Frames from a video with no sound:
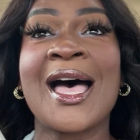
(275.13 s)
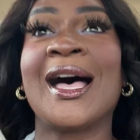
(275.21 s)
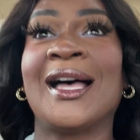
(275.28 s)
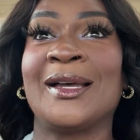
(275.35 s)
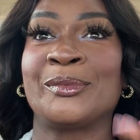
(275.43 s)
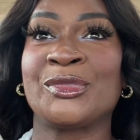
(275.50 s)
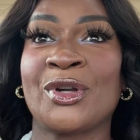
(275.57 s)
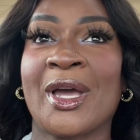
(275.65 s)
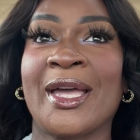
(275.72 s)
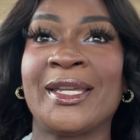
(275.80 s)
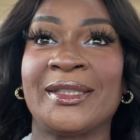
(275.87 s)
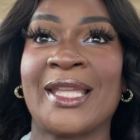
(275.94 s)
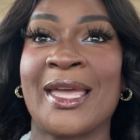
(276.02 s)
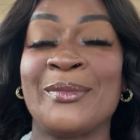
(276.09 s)
I'm
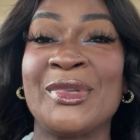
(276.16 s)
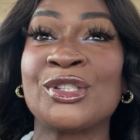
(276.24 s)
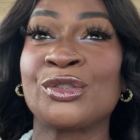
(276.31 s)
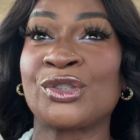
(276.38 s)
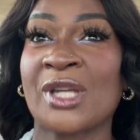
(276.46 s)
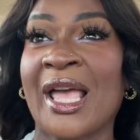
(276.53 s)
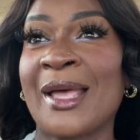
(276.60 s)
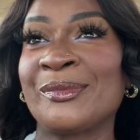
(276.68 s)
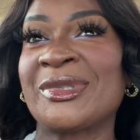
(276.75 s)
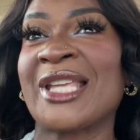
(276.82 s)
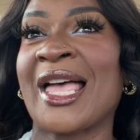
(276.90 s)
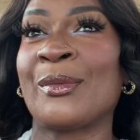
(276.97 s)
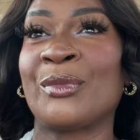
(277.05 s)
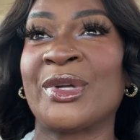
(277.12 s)
trying that. Mr. Chime
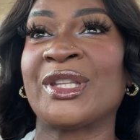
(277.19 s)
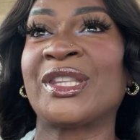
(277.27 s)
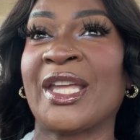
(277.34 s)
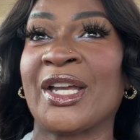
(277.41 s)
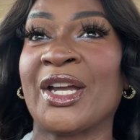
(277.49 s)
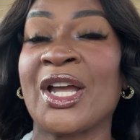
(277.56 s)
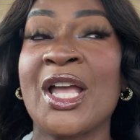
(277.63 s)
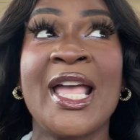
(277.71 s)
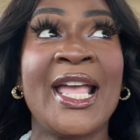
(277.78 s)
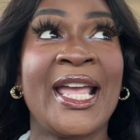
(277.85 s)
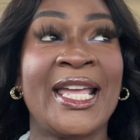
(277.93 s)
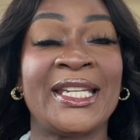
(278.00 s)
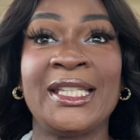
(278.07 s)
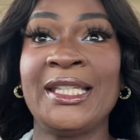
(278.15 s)
Time went there
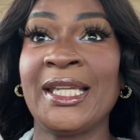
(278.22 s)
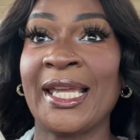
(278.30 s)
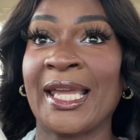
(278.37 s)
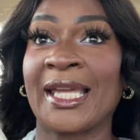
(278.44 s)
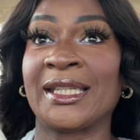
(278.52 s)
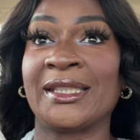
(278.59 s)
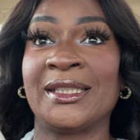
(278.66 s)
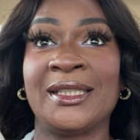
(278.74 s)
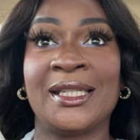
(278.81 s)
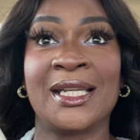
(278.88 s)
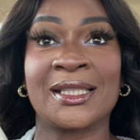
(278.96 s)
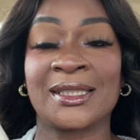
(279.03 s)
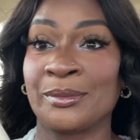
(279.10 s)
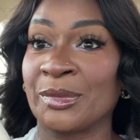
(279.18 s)
and he had
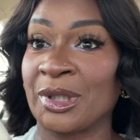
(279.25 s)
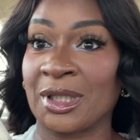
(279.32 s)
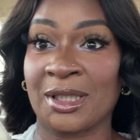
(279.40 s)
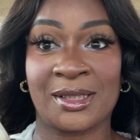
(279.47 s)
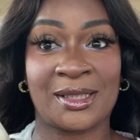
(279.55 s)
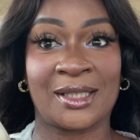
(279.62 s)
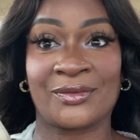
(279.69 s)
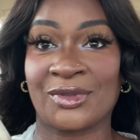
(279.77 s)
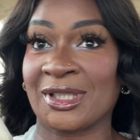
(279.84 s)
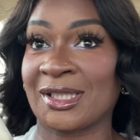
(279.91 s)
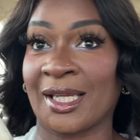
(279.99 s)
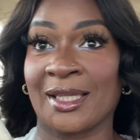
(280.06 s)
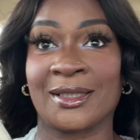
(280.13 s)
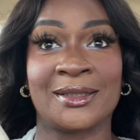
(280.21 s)
nothing but good stuff to
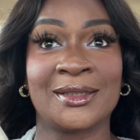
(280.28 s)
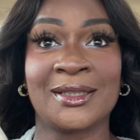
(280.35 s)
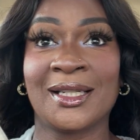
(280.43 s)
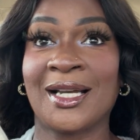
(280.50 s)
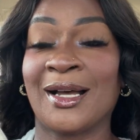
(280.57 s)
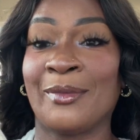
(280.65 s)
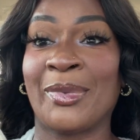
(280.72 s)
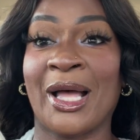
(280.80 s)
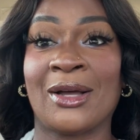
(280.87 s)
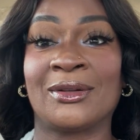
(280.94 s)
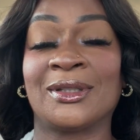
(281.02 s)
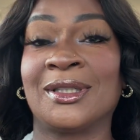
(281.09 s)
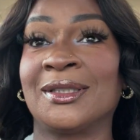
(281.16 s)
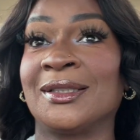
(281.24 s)
say
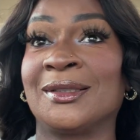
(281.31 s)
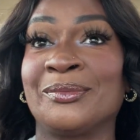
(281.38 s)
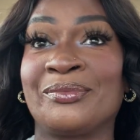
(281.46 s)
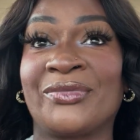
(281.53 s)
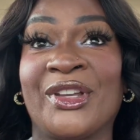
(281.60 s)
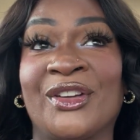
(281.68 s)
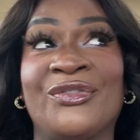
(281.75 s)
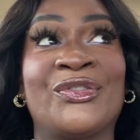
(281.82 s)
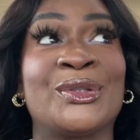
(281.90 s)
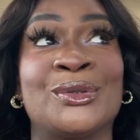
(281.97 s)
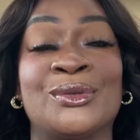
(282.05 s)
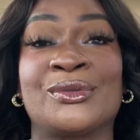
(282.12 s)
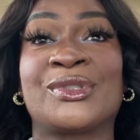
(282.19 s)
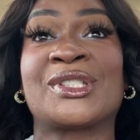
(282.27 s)
about um, their
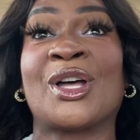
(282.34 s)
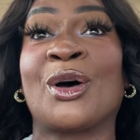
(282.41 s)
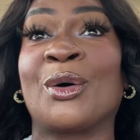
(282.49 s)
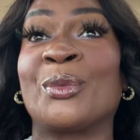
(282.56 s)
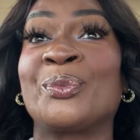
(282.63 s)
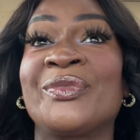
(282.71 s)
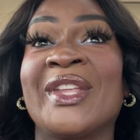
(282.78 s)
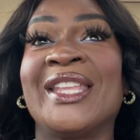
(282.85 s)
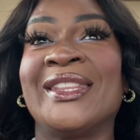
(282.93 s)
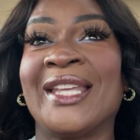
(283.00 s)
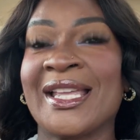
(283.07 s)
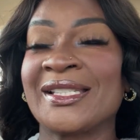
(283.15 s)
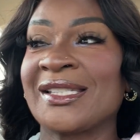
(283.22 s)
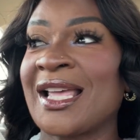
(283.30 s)
food. So
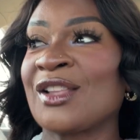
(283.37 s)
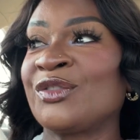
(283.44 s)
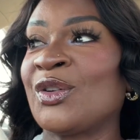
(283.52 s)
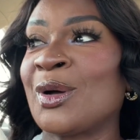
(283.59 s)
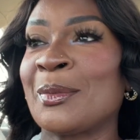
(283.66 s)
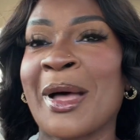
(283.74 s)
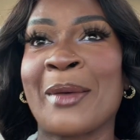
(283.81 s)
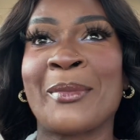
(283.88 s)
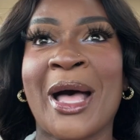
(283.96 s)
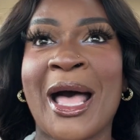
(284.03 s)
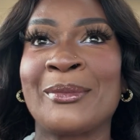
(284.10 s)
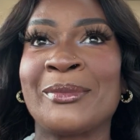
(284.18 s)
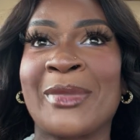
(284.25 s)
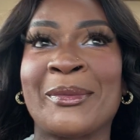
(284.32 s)
now I just got phone my
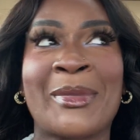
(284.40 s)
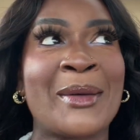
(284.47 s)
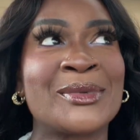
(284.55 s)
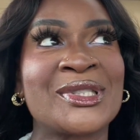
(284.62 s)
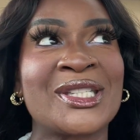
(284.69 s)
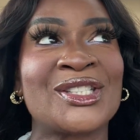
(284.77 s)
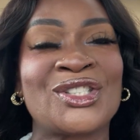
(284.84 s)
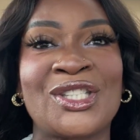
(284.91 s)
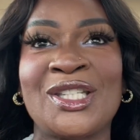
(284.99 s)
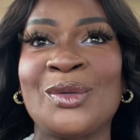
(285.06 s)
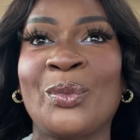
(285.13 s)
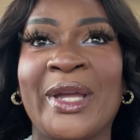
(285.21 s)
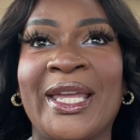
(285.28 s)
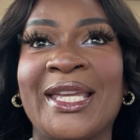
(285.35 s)
mom. My mom said she
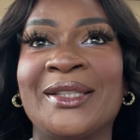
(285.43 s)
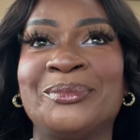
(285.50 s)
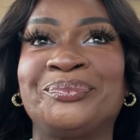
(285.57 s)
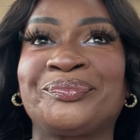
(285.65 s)
went.